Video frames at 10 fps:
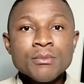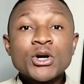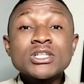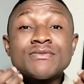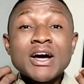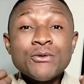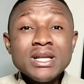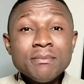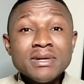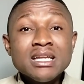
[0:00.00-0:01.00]
Because if I
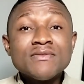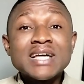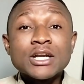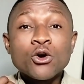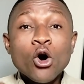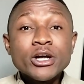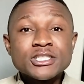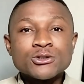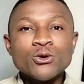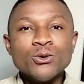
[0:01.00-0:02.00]
really believe that God
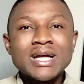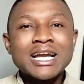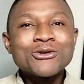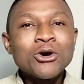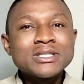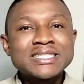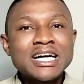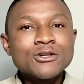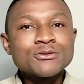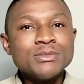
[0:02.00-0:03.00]
is good and God
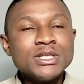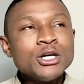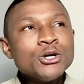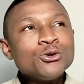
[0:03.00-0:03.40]
tells me